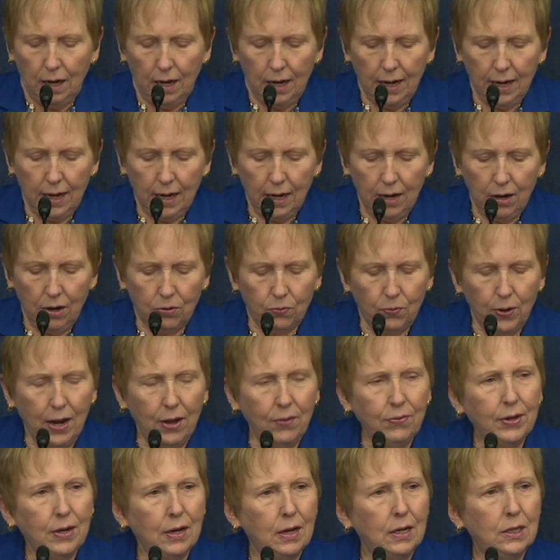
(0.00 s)

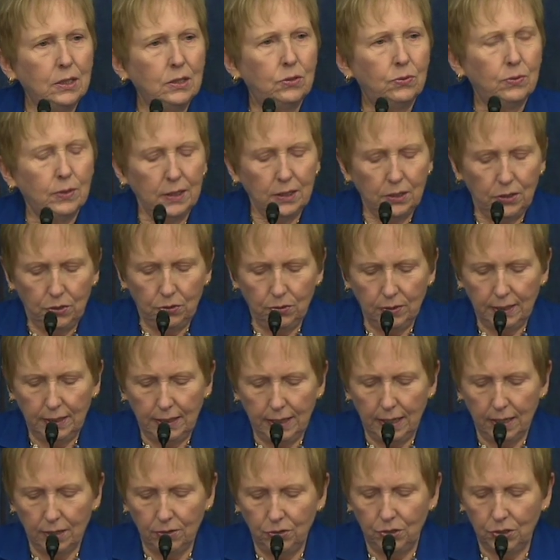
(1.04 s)
around the country to
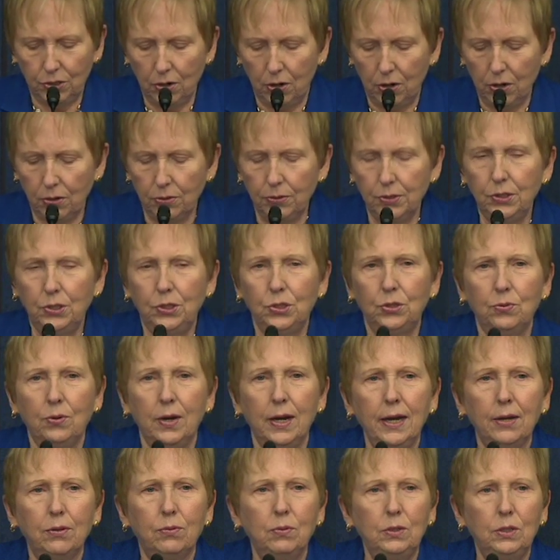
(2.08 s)
attend Sorrow to
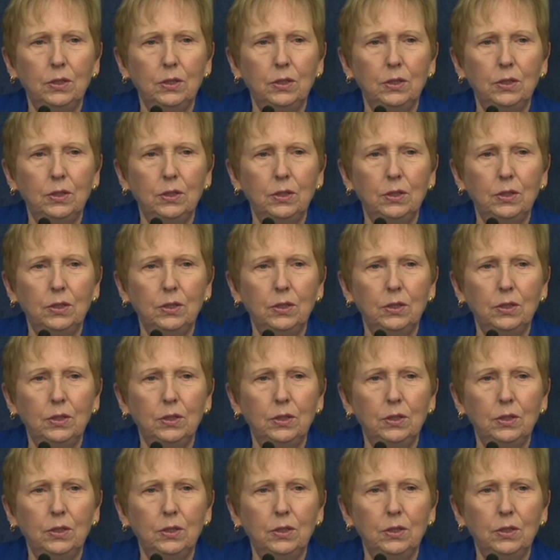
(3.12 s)
Strength,